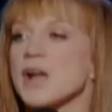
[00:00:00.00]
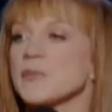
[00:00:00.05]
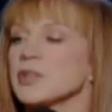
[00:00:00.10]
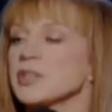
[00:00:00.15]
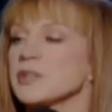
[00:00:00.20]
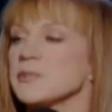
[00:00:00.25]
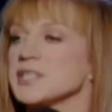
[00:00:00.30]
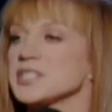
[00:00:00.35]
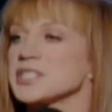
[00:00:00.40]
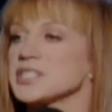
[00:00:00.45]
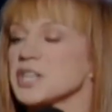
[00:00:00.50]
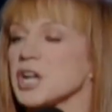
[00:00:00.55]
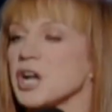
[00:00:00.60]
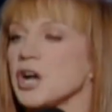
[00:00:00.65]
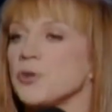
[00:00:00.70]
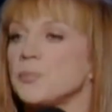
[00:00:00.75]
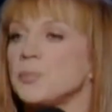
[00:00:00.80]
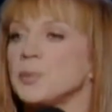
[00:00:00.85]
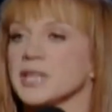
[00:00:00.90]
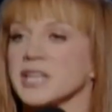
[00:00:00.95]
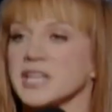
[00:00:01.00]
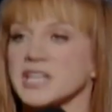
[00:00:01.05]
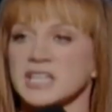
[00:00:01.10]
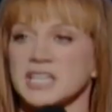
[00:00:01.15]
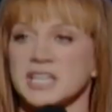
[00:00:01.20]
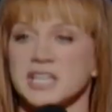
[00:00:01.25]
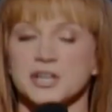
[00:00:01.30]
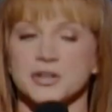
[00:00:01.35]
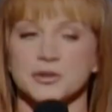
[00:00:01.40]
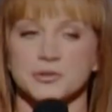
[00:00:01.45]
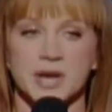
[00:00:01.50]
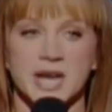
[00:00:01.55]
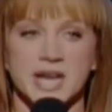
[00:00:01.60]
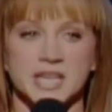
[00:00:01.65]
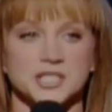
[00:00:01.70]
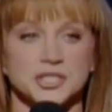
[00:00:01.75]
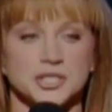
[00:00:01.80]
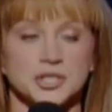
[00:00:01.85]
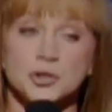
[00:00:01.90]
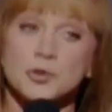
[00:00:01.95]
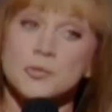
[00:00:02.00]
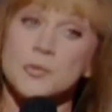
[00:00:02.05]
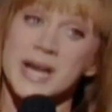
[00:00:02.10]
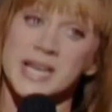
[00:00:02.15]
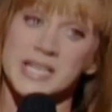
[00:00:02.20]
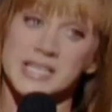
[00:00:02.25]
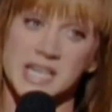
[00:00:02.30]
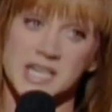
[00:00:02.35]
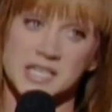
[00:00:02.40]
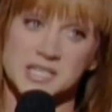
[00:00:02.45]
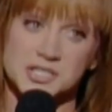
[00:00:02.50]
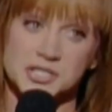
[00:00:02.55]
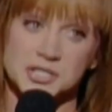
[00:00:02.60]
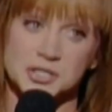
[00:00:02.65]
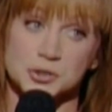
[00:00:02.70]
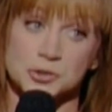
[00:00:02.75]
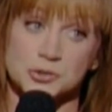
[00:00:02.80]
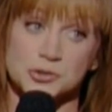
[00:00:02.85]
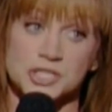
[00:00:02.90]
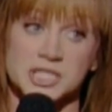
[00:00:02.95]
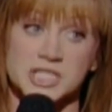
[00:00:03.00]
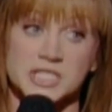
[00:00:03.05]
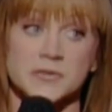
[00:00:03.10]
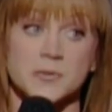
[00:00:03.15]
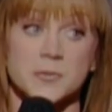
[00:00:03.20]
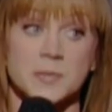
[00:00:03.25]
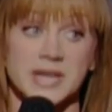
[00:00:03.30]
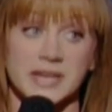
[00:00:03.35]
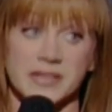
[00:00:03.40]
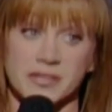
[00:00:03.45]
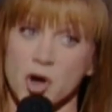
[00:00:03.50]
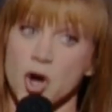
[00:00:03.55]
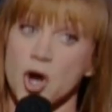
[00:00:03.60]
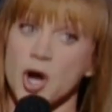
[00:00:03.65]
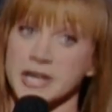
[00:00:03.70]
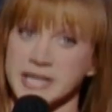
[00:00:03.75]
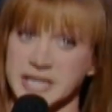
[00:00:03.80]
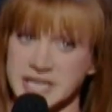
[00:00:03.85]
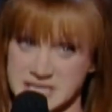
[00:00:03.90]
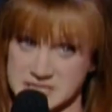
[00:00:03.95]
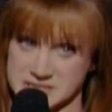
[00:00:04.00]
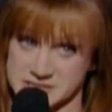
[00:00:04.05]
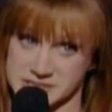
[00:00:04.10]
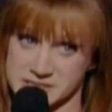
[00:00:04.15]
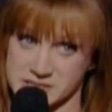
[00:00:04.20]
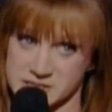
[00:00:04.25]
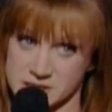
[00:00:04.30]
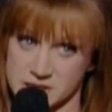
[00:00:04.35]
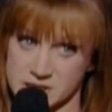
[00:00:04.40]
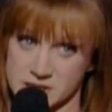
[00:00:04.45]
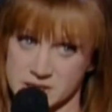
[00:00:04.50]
going to be so politically incorrect, you might get sued just for being in the audience.